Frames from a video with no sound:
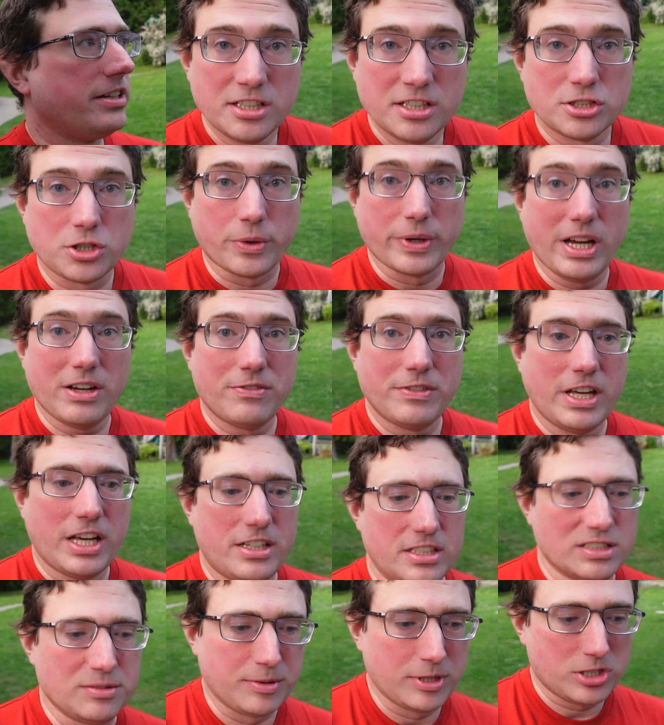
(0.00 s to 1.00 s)
So I haven't had
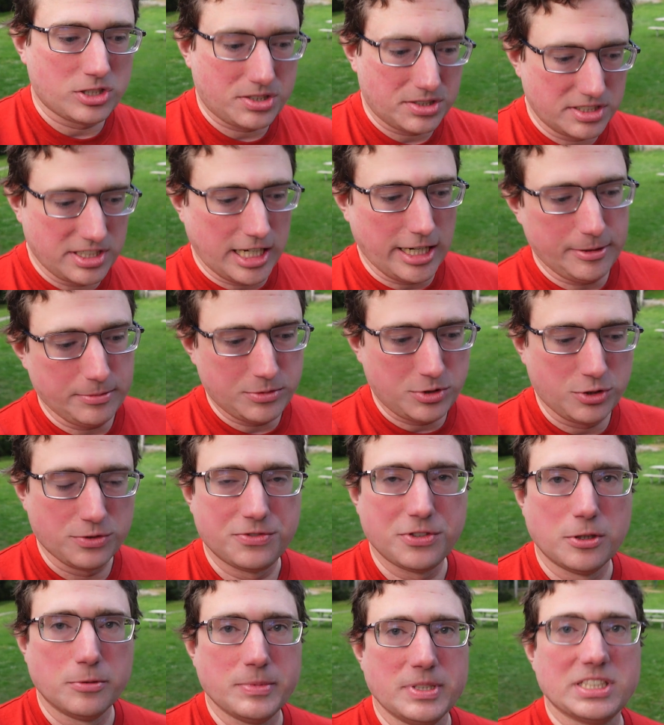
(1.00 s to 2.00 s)
as much time to
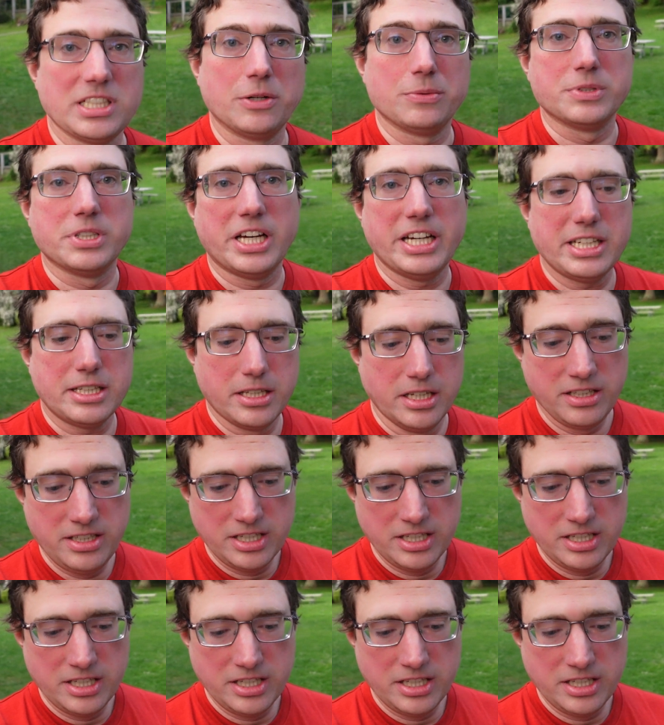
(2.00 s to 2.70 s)
film as I would like,